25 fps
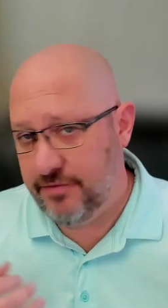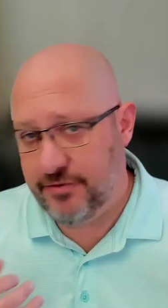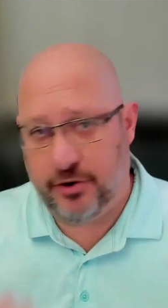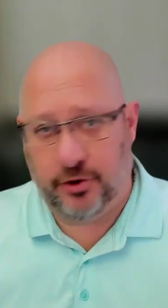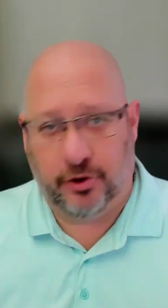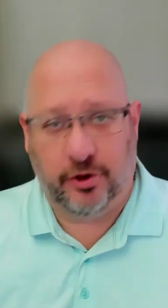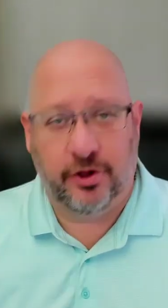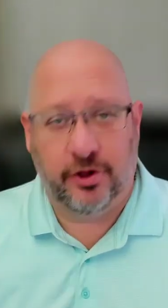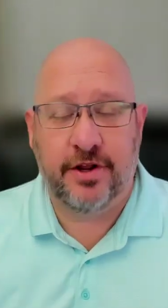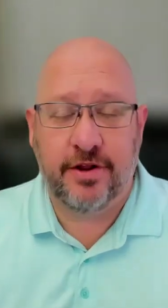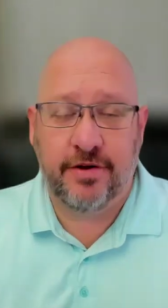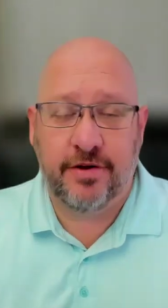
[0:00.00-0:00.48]

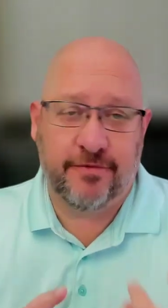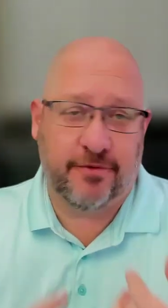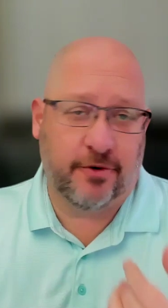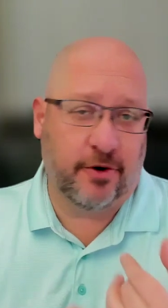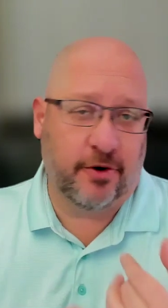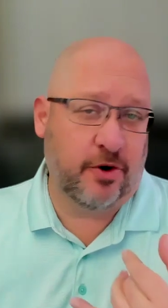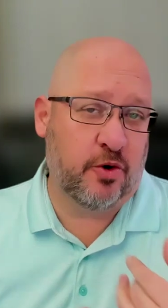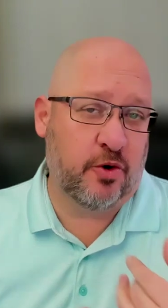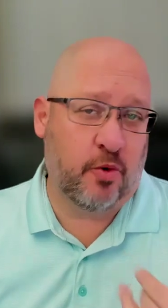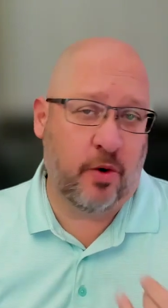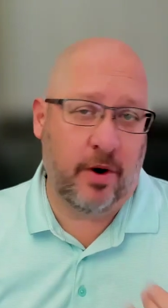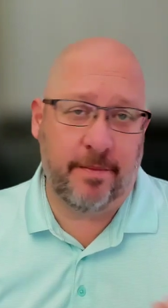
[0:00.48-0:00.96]
If you're looking
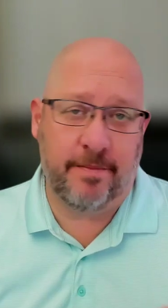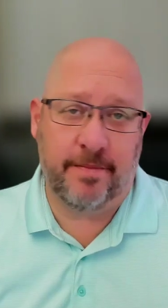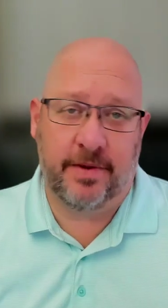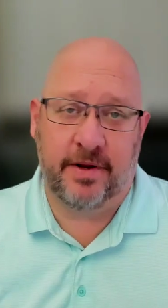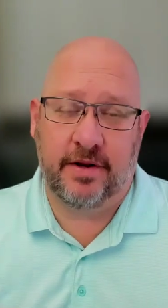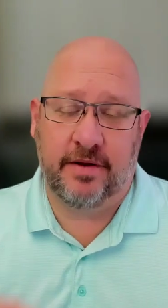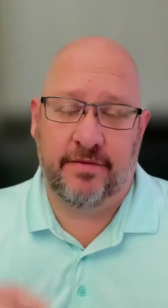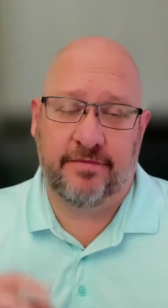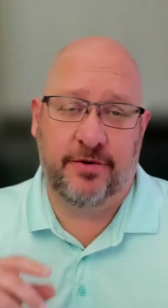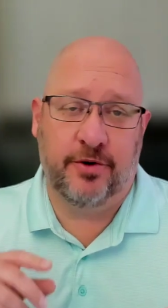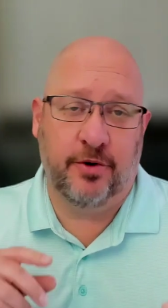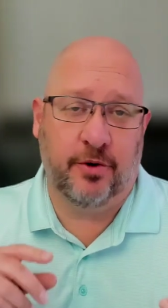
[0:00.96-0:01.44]
for
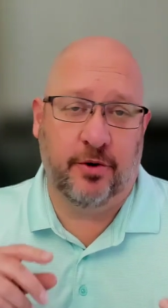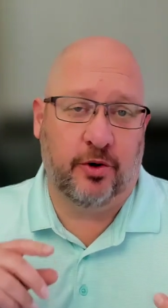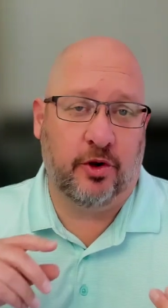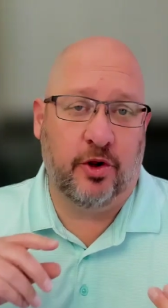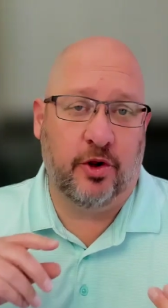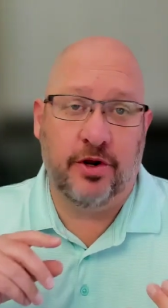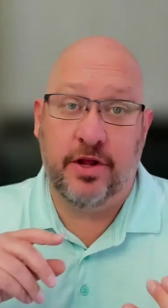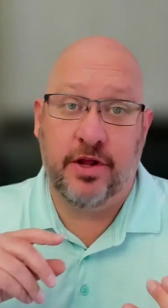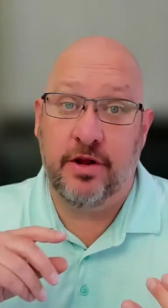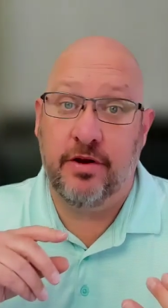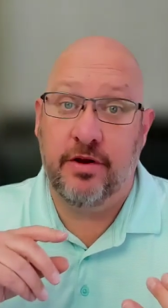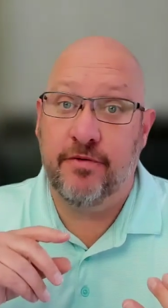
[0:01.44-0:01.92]
equipment, if
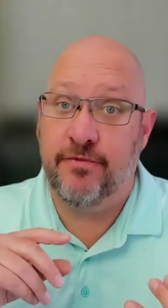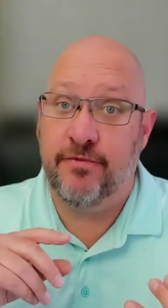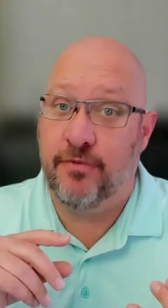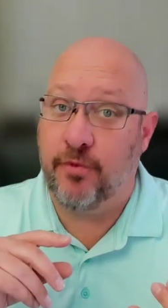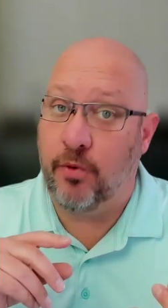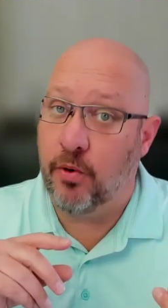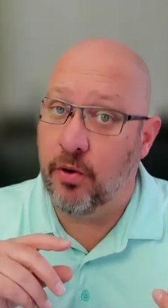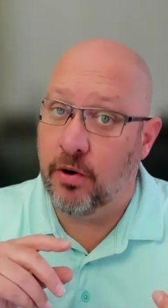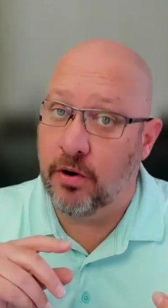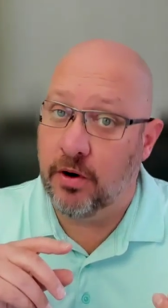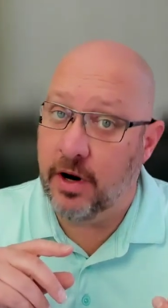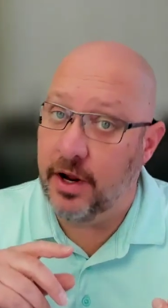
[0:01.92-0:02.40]
you're looking
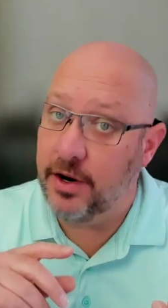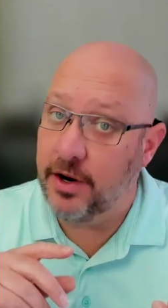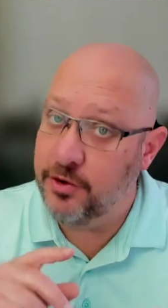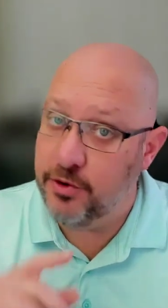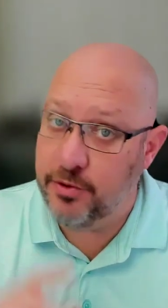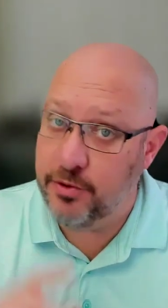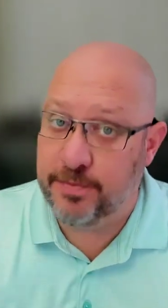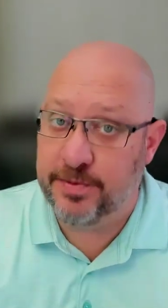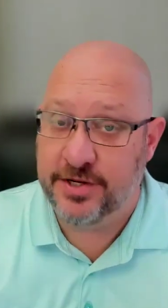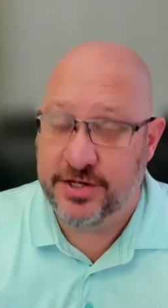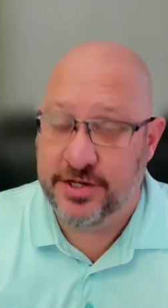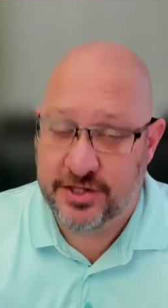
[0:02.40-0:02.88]
for a
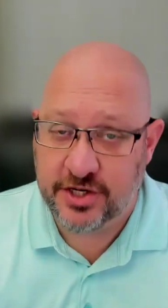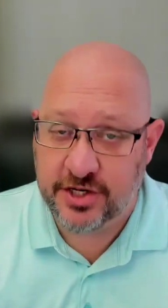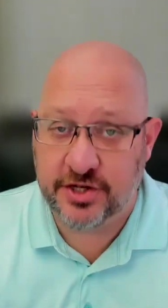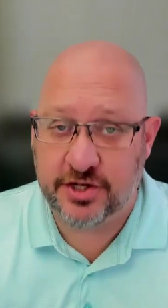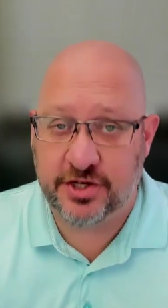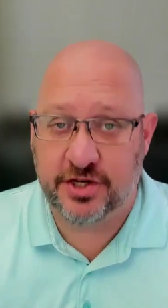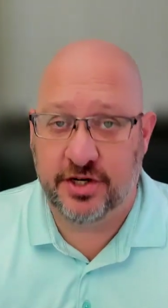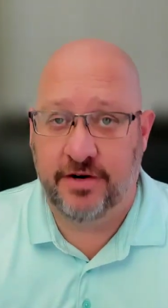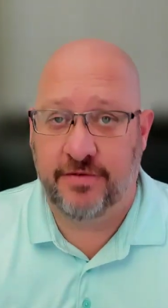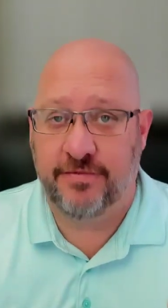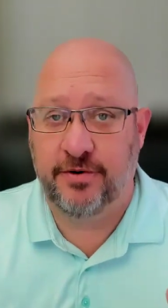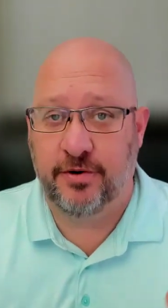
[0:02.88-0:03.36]
new
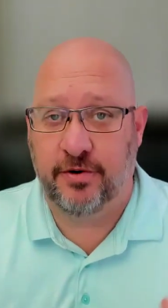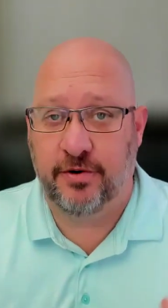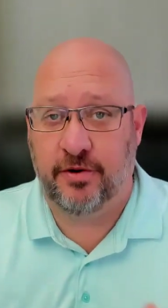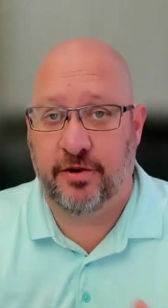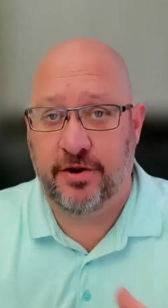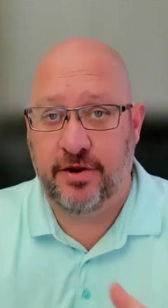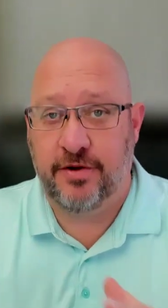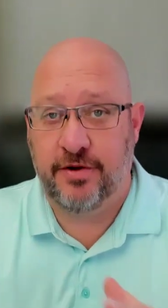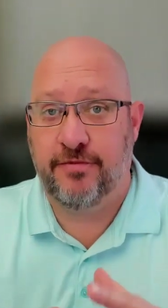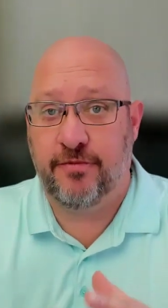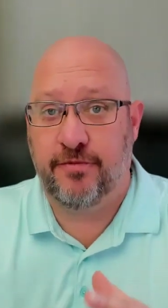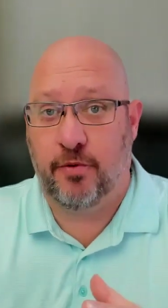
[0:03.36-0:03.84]
position, if
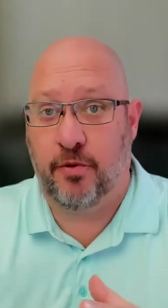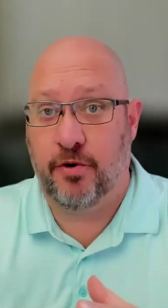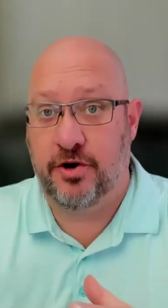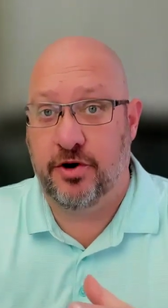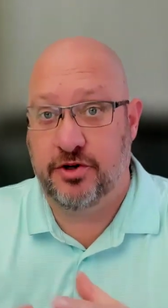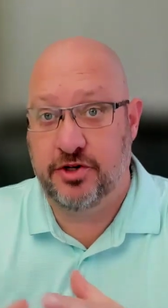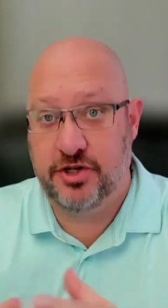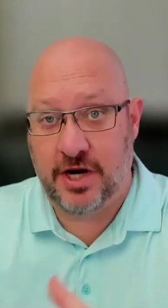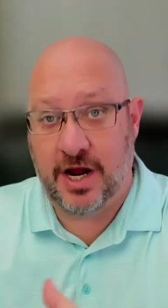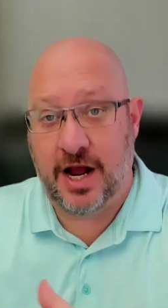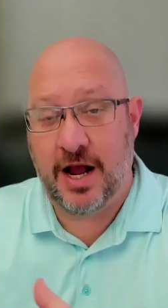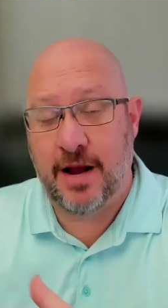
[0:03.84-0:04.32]
you're looking
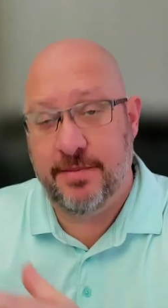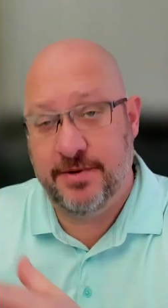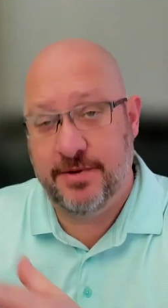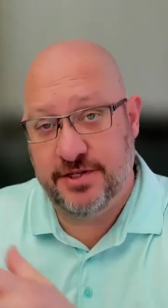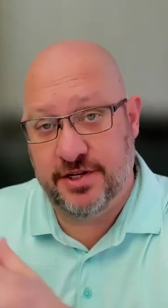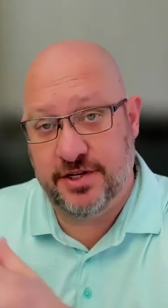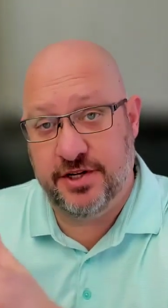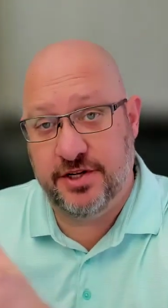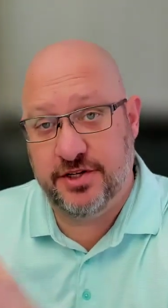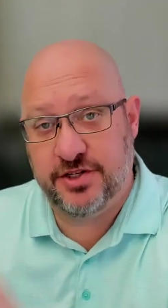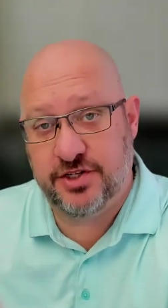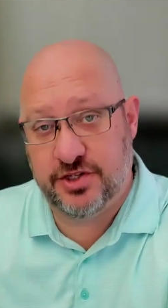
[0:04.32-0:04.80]
for a
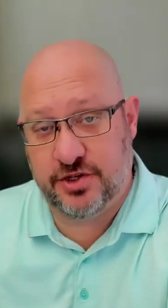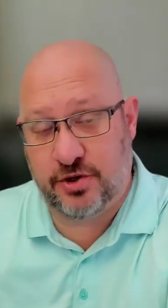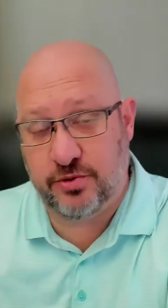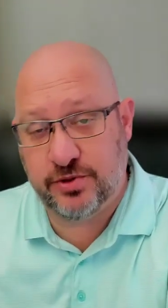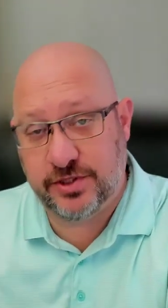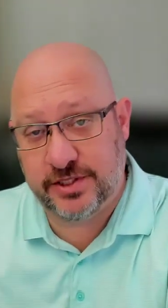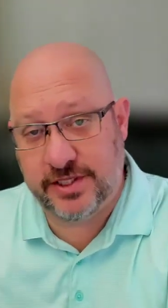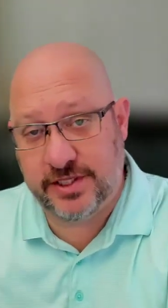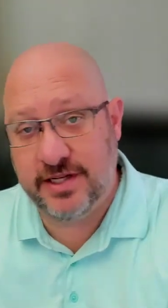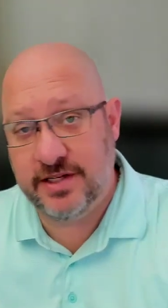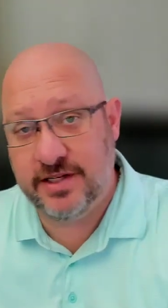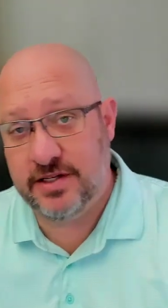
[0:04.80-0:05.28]
job as an
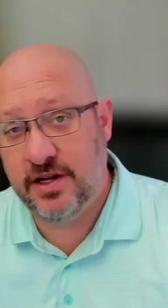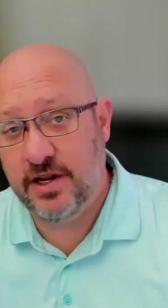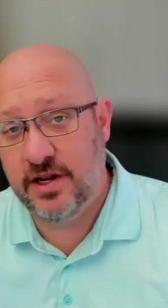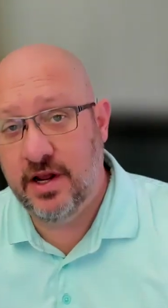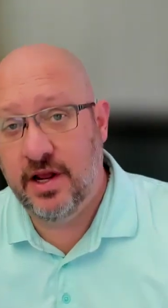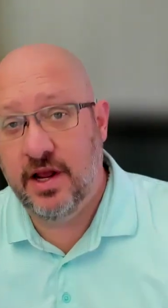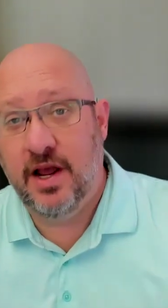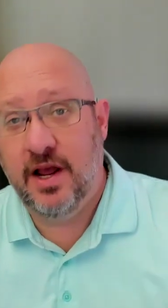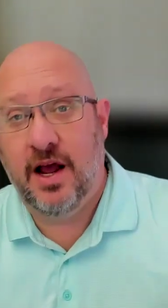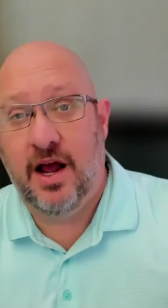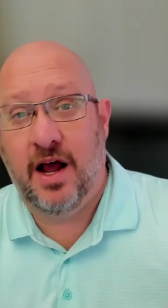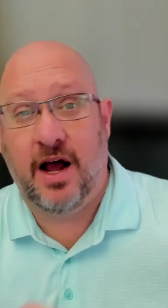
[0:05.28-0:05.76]
associate,